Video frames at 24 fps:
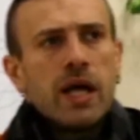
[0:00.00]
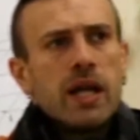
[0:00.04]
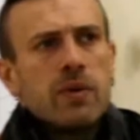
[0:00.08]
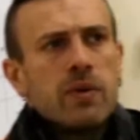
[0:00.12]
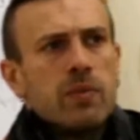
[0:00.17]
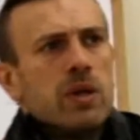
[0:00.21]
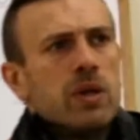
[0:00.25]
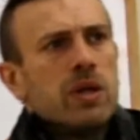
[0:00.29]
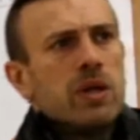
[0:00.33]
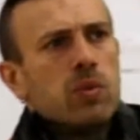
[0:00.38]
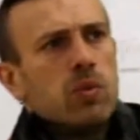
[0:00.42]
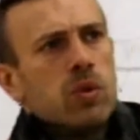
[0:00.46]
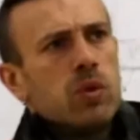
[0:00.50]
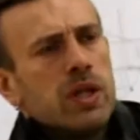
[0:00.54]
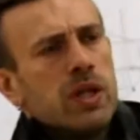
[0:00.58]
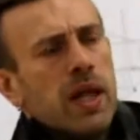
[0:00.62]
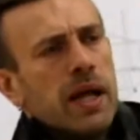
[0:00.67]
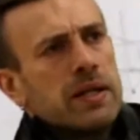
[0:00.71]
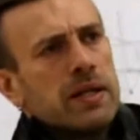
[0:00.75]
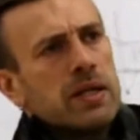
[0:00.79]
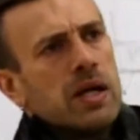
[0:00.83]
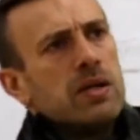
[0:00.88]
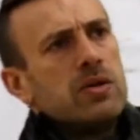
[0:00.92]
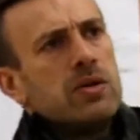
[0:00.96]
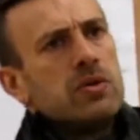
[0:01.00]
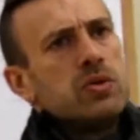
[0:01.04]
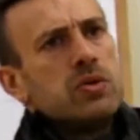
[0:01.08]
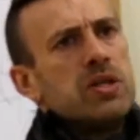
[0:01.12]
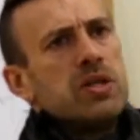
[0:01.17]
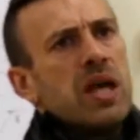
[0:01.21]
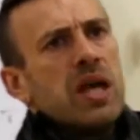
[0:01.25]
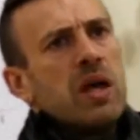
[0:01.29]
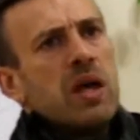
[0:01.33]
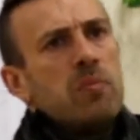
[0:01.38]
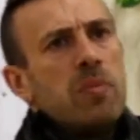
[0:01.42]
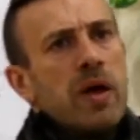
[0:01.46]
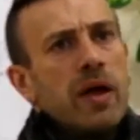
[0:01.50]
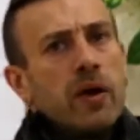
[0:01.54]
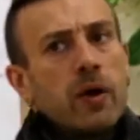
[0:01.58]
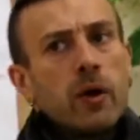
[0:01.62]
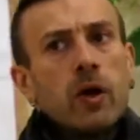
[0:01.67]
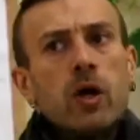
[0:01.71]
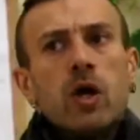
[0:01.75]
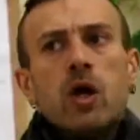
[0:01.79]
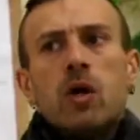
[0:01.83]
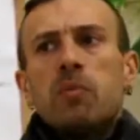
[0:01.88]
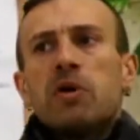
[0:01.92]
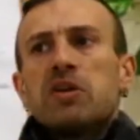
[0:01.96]
and I really would like to understand
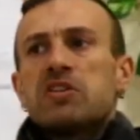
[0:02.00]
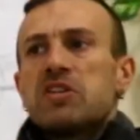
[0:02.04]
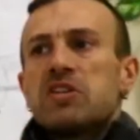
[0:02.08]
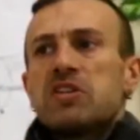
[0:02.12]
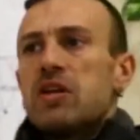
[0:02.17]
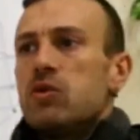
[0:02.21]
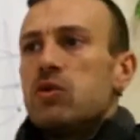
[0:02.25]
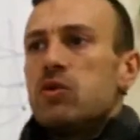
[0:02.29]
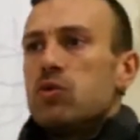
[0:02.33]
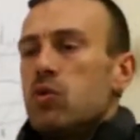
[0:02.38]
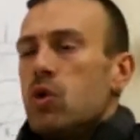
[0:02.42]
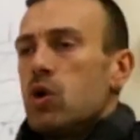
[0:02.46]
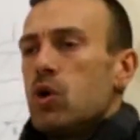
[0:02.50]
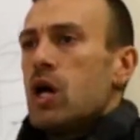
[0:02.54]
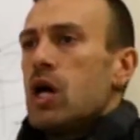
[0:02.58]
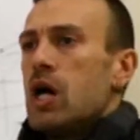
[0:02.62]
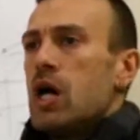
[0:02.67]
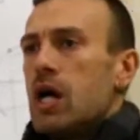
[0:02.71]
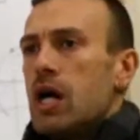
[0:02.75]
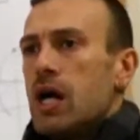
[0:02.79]
better. Because I know